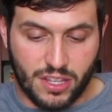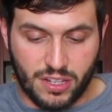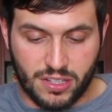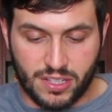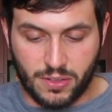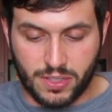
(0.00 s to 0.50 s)

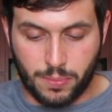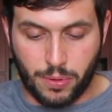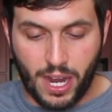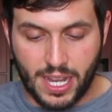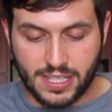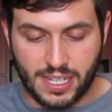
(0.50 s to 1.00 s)
it's no
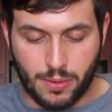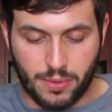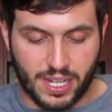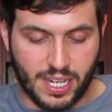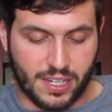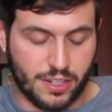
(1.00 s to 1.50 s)
surprise that I
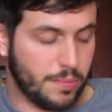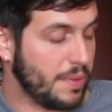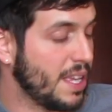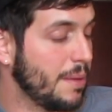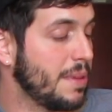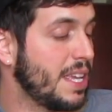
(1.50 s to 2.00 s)
would get a
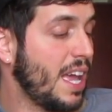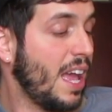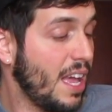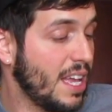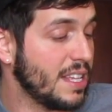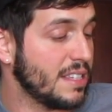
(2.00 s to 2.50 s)
duplicate
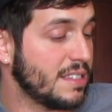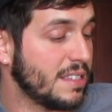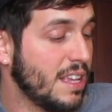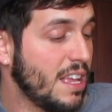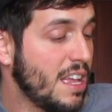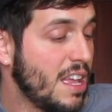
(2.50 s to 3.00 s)

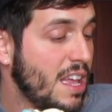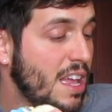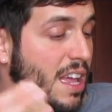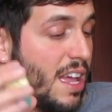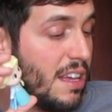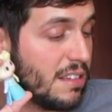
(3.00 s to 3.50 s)
because
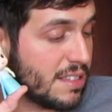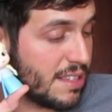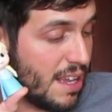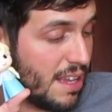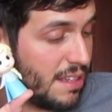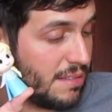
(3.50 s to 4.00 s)

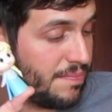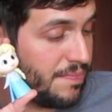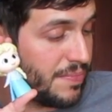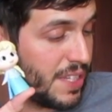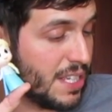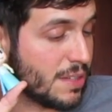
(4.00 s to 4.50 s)
Elsa
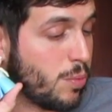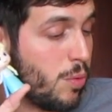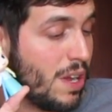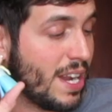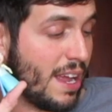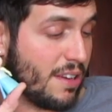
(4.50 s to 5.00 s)
is
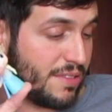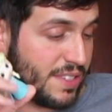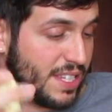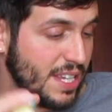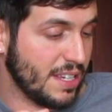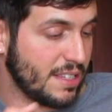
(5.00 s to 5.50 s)
one out of
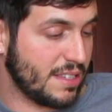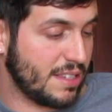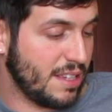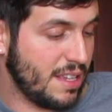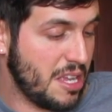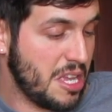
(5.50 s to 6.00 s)

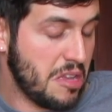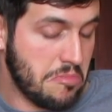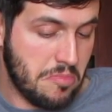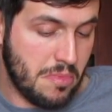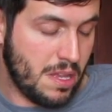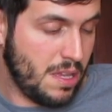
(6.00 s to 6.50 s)
six.
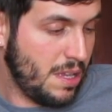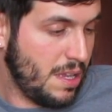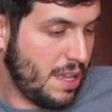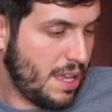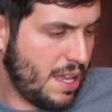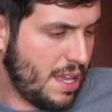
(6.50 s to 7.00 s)

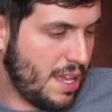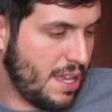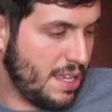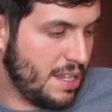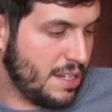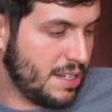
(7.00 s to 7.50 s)

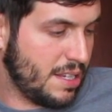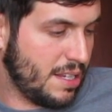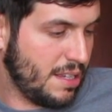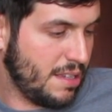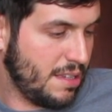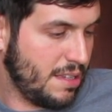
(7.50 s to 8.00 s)
And
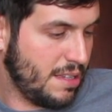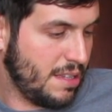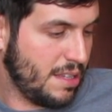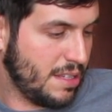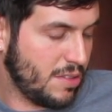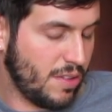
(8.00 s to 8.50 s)

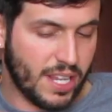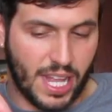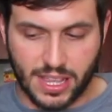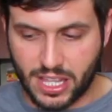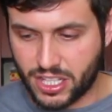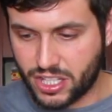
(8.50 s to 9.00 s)
so I
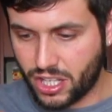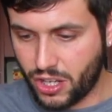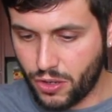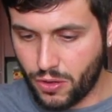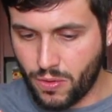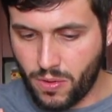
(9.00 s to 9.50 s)
got the
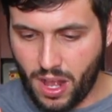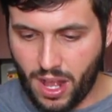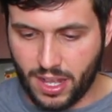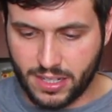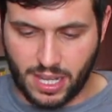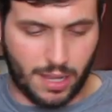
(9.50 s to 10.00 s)
two
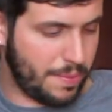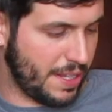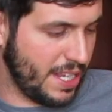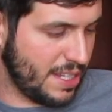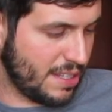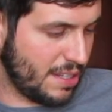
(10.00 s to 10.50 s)
Hot
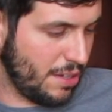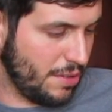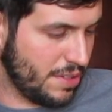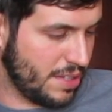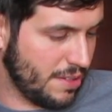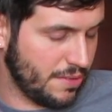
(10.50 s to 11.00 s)
Topic
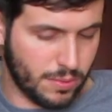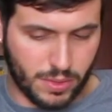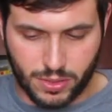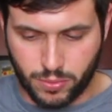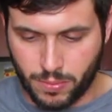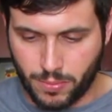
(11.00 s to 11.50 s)
exclusives,
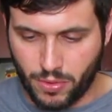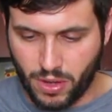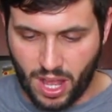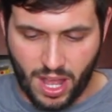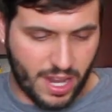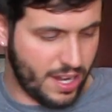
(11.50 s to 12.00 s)
which were
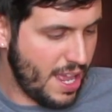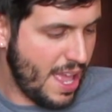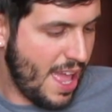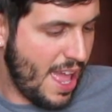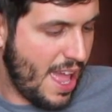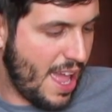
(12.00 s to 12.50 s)
Mulan
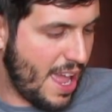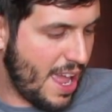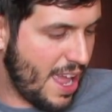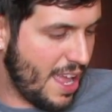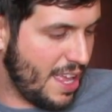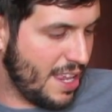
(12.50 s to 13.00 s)

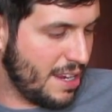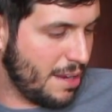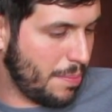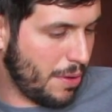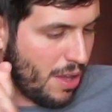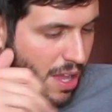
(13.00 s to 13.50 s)

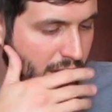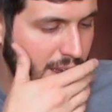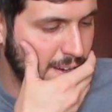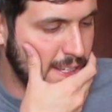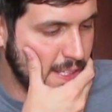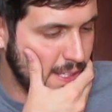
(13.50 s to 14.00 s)
and
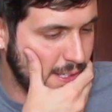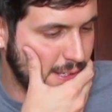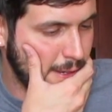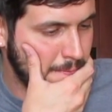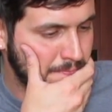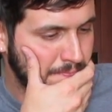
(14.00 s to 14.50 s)
Pocahontas.